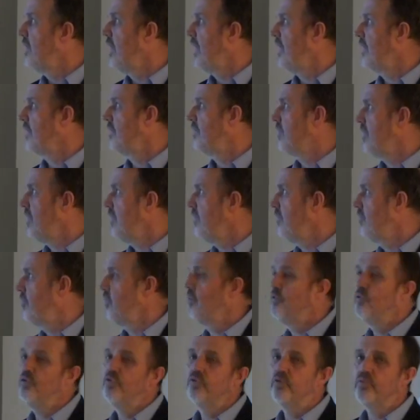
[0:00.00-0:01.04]
they had
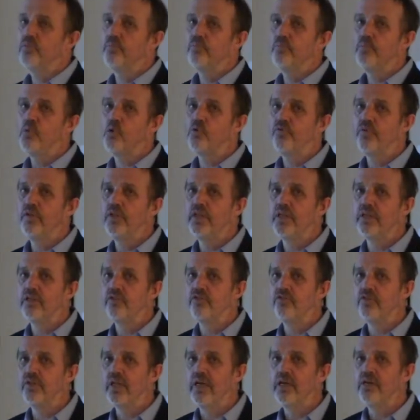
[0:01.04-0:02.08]
introduced more-free
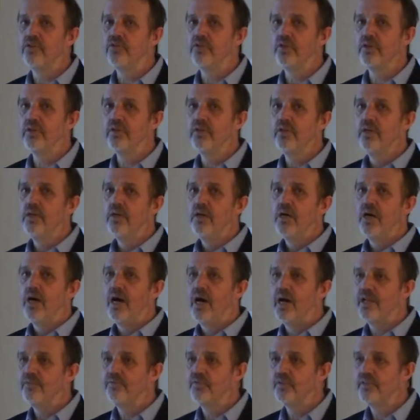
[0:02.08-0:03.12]
legislation,
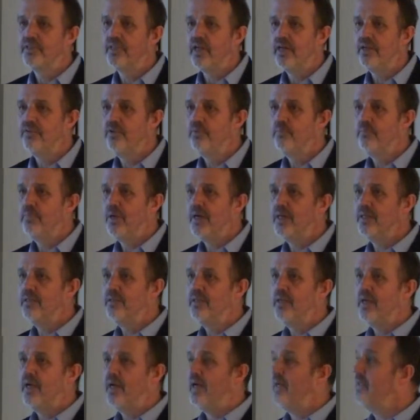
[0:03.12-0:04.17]
advertising
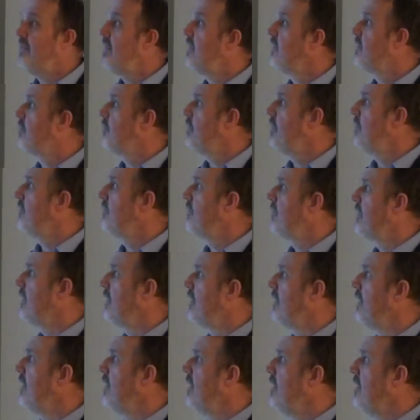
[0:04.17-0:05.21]
ban, and increased
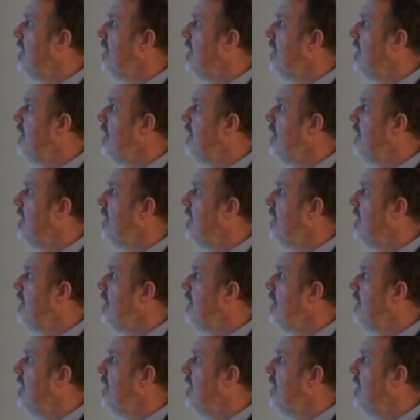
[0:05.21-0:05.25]
their,